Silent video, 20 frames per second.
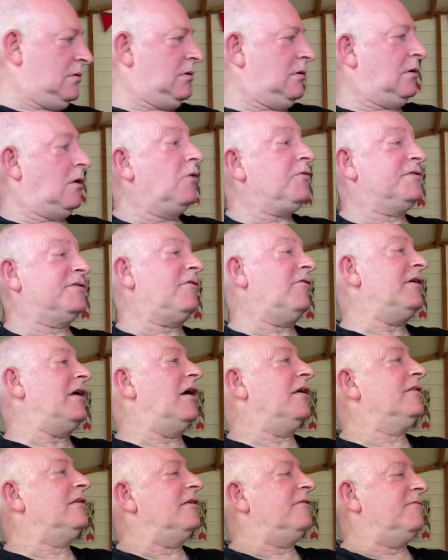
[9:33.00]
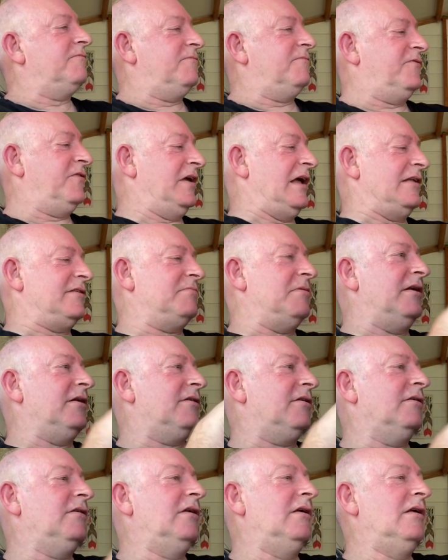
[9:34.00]
Oh, sorry, I did forget to
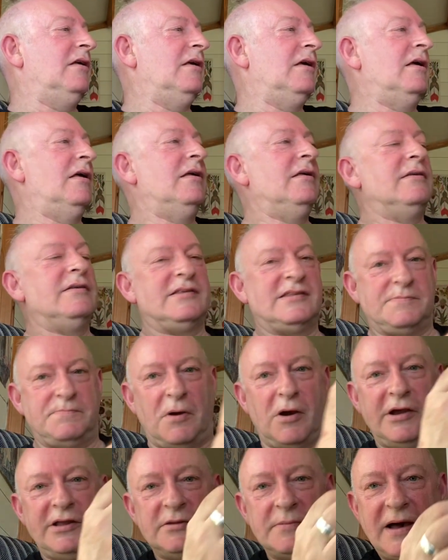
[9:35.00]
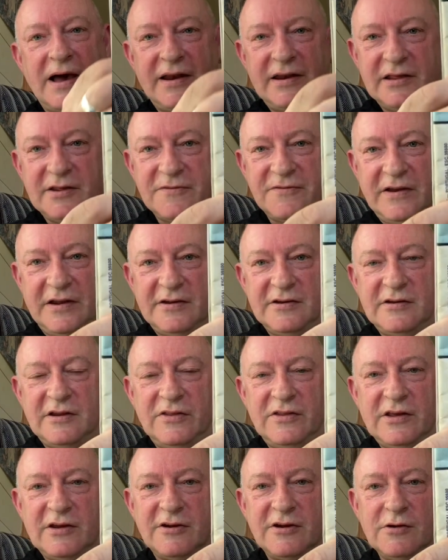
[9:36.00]
mention Spider-Man is featured in
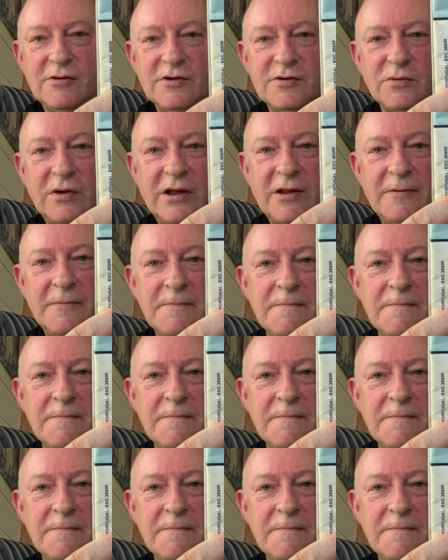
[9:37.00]
the issue as well.